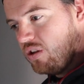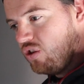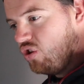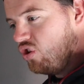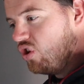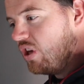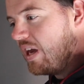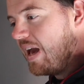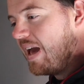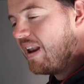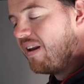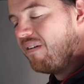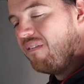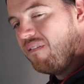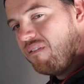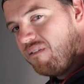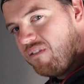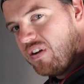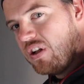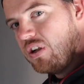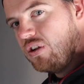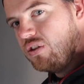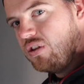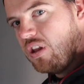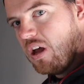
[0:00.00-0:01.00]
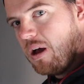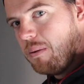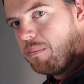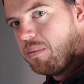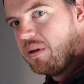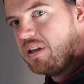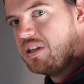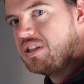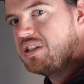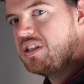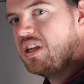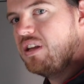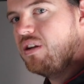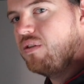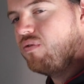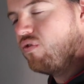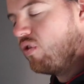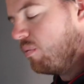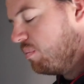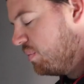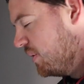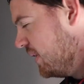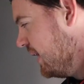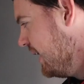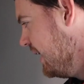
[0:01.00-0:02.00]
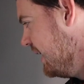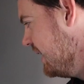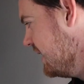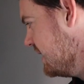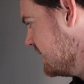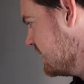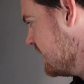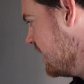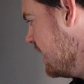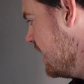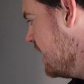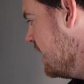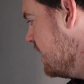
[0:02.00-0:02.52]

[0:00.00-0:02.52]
You get it filled up instead of replaced.